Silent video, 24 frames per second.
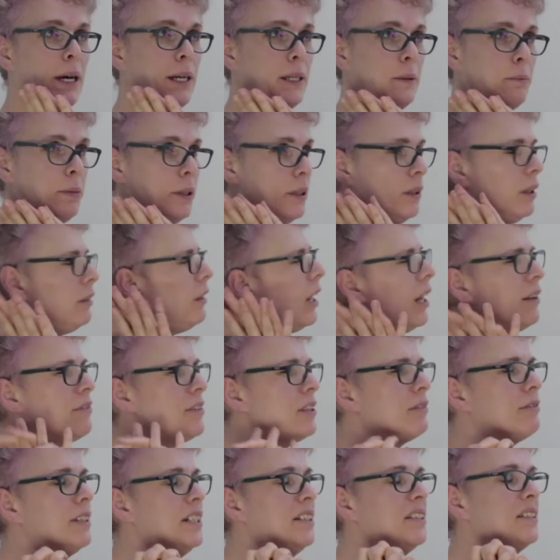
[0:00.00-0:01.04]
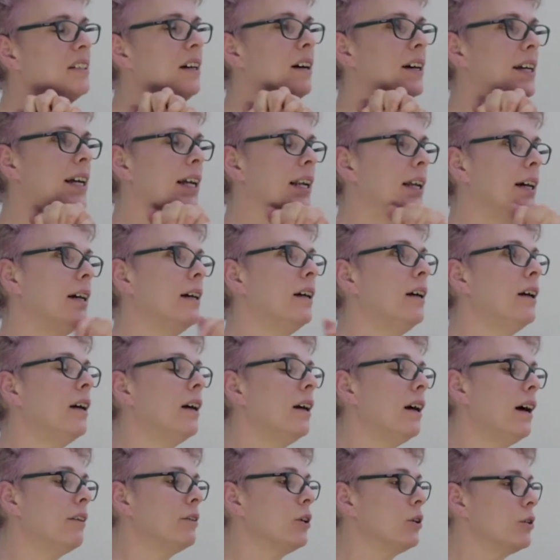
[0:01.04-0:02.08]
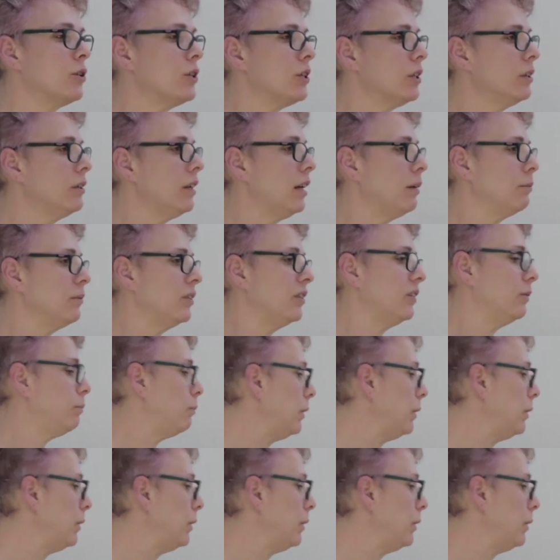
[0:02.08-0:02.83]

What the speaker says: paper. I'll have to recycle it. I've got two lumps of